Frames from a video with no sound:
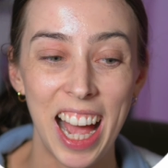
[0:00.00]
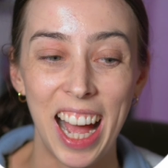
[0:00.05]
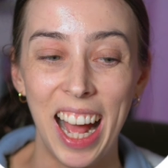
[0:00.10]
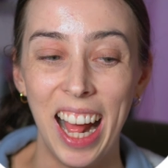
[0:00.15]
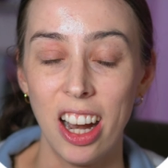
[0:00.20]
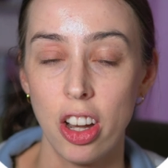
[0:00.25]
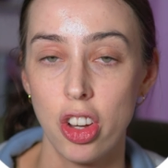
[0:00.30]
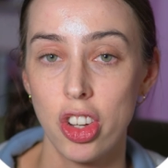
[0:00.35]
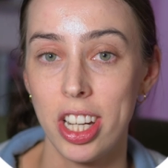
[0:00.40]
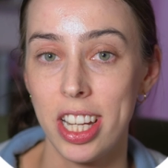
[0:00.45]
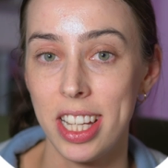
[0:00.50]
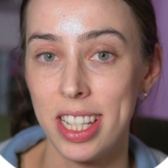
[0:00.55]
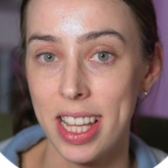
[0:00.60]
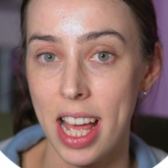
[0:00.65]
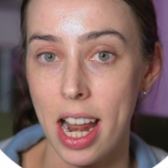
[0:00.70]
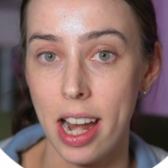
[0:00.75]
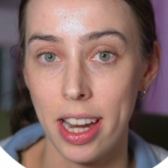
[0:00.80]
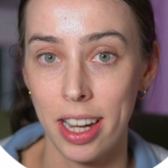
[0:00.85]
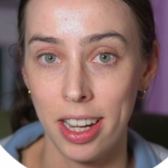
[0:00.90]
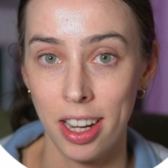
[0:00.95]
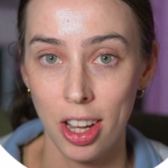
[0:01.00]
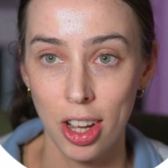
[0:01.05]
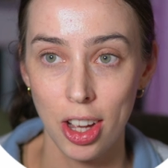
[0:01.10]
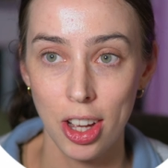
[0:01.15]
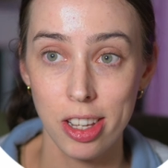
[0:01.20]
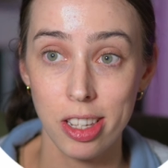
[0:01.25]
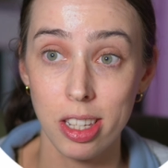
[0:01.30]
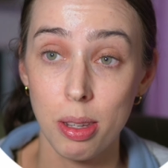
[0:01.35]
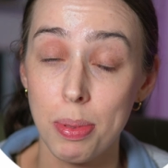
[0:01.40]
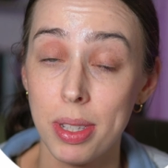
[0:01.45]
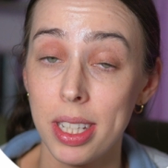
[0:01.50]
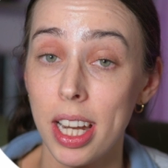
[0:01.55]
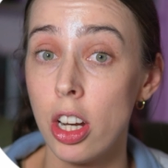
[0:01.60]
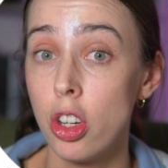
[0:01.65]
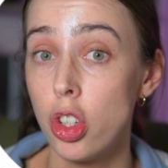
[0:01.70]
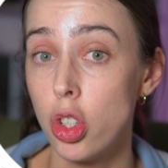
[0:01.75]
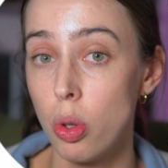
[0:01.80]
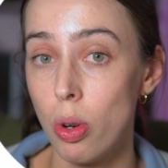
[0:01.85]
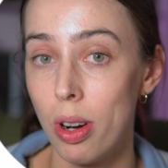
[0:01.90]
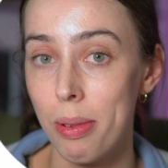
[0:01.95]
actually selling
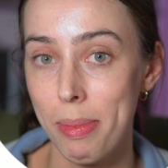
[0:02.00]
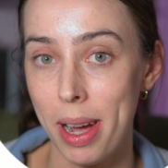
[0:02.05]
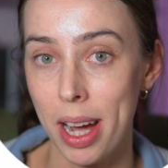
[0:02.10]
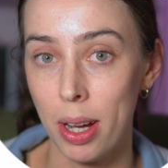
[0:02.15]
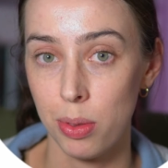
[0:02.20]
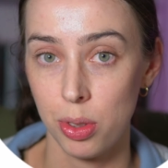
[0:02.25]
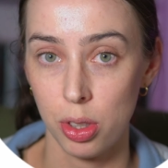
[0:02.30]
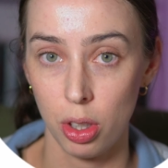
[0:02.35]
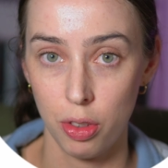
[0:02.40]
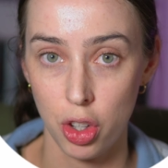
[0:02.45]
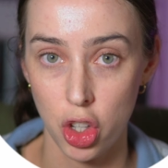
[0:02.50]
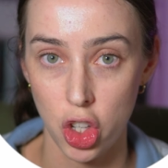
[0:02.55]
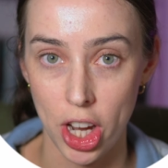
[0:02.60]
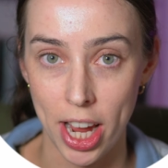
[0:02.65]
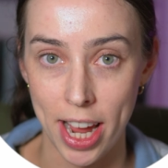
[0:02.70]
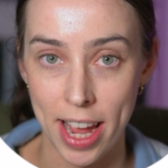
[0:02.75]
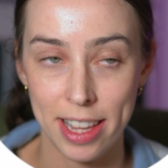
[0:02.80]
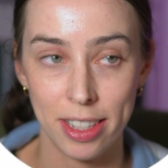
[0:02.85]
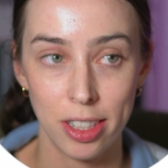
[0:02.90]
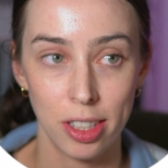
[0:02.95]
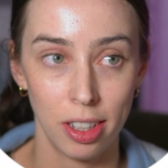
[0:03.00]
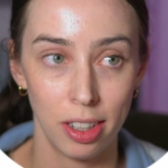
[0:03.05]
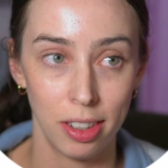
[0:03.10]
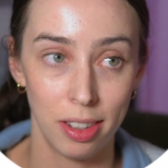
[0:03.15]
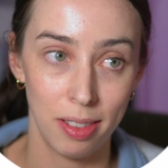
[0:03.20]
substantial amounts of shares